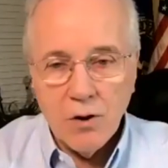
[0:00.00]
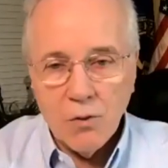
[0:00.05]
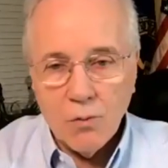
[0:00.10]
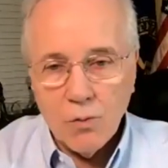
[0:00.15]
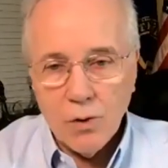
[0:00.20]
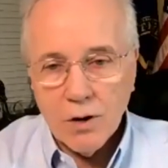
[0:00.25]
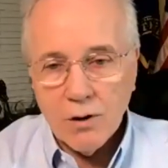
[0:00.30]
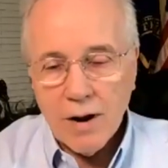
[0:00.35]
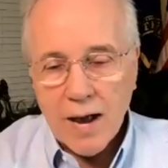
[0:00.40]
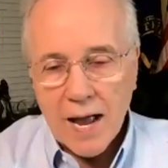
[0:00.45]

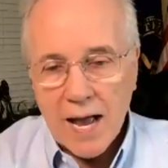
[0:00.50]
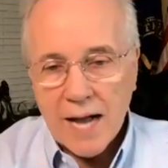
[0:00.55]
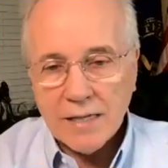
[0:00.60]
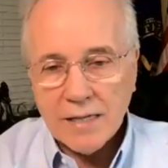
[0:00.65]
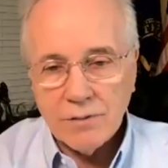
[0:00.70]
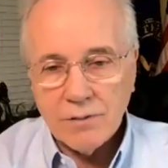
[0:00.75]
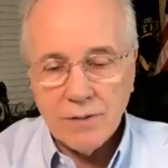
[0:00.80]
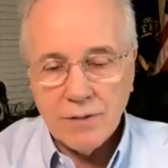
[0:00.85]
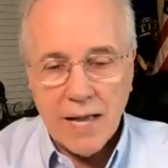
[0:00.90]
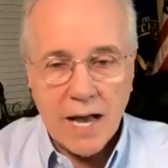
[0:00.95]
We're
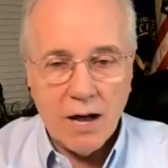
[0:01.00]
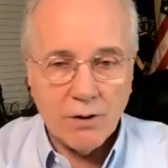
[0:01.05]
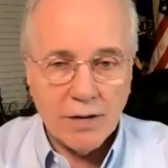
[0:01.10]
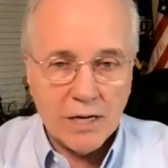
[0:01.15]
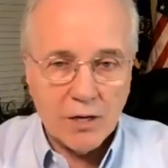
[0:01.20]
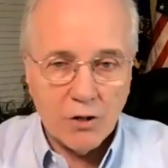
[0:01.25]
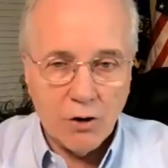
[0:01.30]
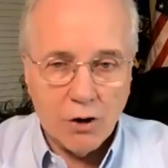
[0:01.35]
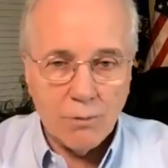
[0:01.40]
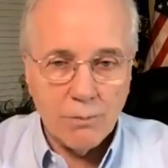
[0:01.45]
active now
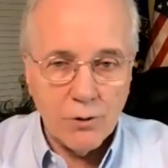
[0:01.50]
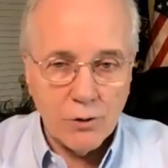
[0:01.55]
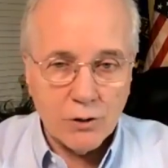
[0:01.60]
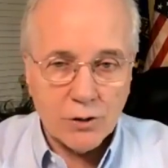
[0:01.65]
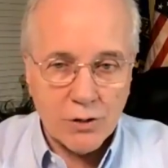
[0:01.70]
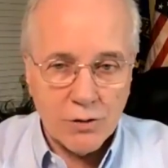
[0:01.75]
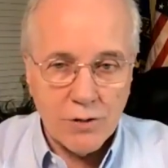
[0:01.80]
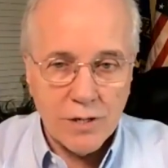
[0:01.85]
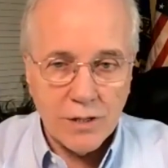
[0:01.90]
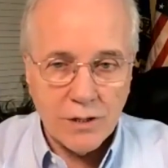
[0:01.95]
in almost
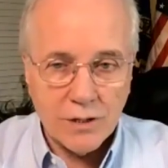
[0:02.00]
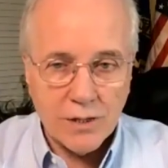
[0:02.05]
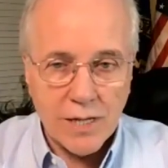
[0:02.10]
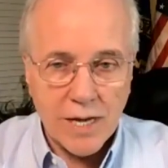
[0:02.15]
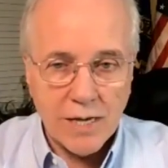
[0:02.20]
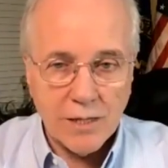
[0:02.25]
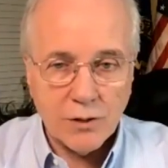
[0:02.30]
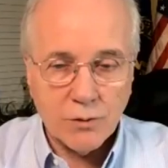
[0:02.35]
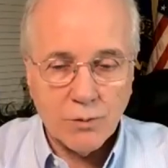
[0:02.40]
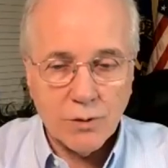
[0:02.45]
30
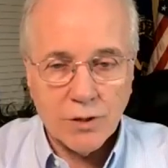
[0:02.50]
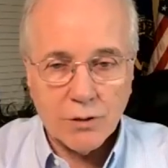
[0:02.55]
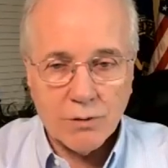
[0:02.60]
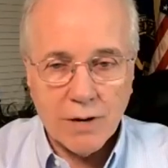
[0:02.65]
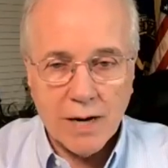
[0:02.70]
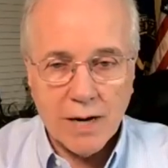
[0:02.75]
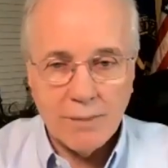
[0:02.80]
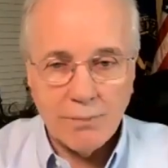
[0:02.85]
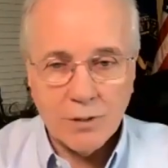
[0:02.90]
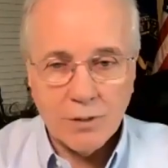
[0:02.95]
states with the
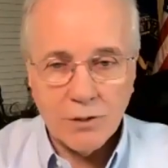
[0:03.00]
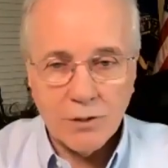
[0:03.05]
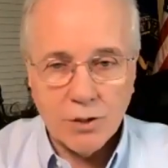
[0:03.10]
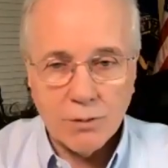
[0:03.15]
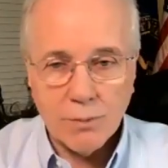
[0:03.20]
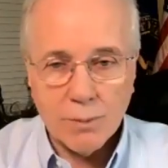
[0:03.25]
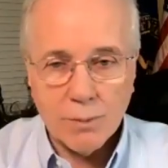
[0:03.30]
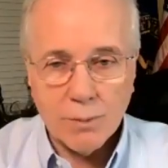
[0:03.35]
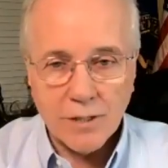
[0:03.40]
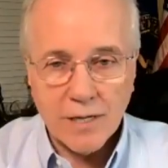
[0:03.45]
Kratom
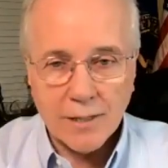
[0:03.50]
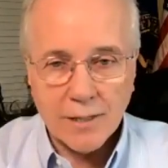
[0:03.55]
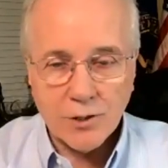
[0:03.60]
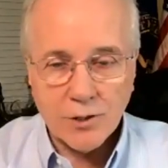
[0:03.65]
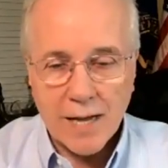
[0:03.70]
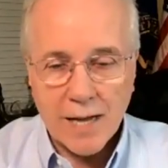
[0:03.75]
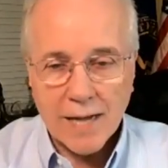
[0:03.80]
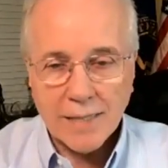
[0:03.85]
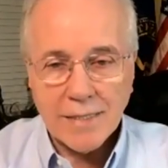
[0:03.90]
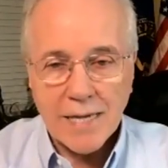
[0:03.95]
Consumer
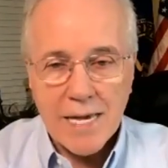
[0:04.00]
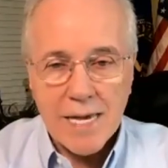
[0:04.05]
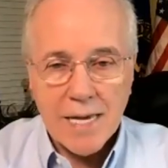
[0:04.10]
Protection Act.